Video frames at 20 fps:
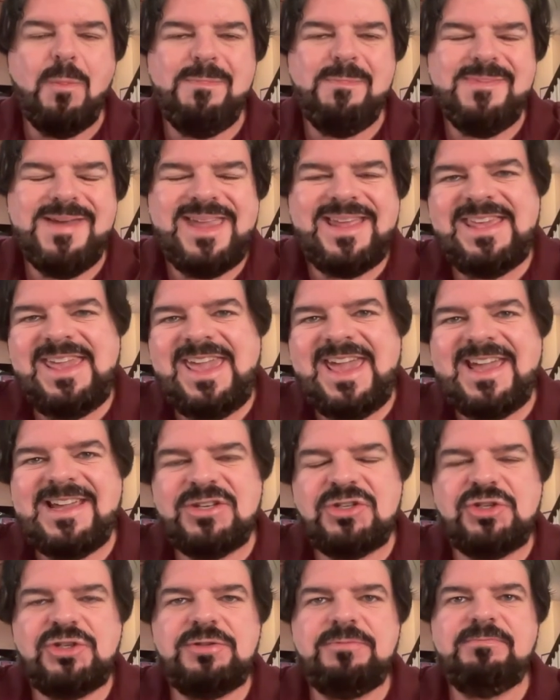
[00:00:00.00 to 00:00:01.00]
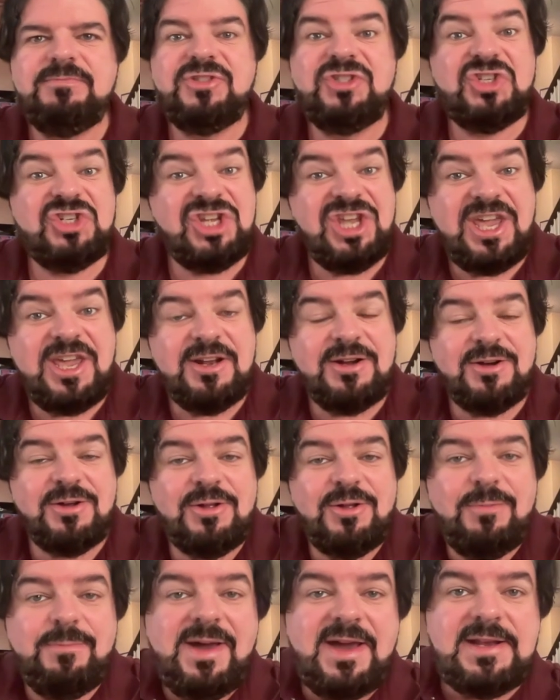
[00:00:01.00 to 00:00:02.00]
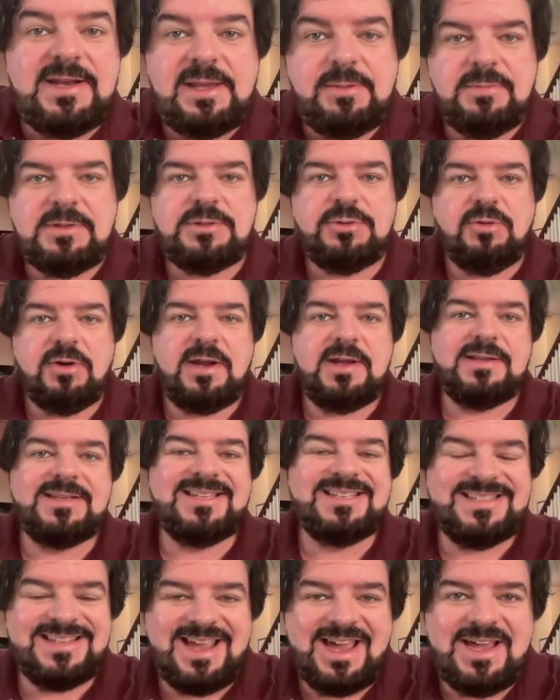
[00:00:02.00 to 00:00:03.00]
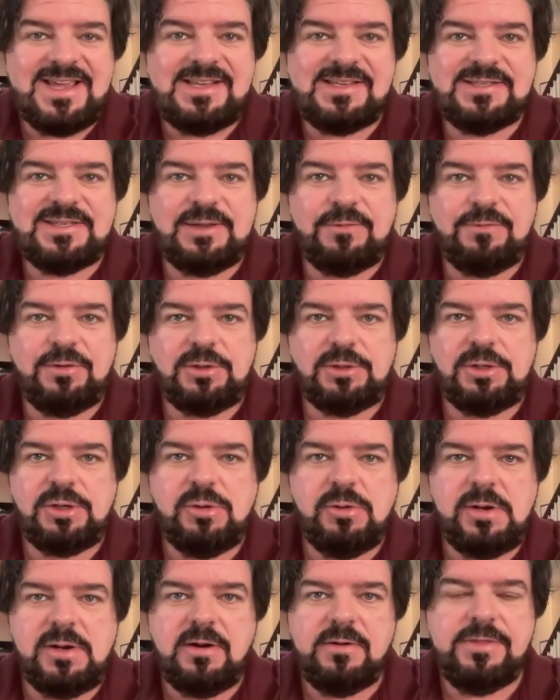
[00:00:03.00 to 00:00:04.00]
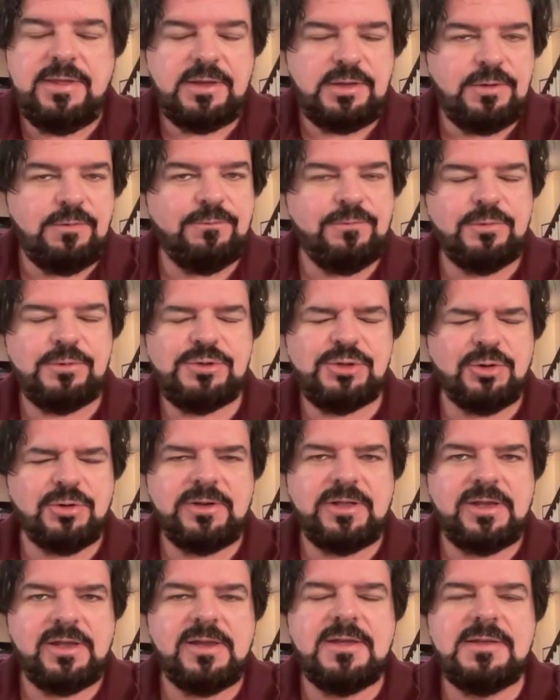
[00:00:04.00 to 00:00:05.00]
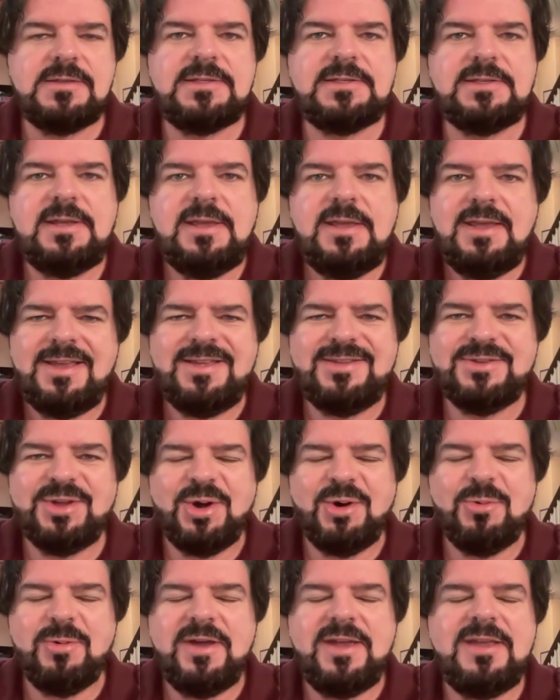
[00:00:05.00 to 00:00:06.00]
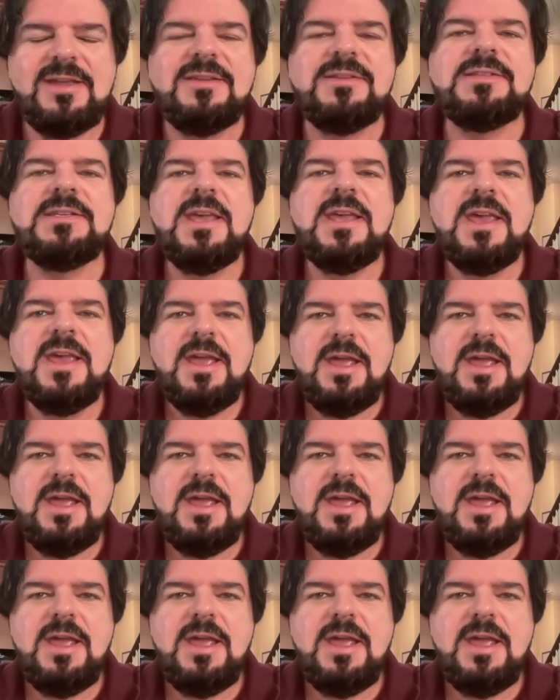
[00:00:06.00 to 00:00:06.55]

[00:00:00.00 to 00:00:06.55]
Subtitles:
Maniacs channel. My name is Greg Sykes. If you're new here, thank you for joining us, as always.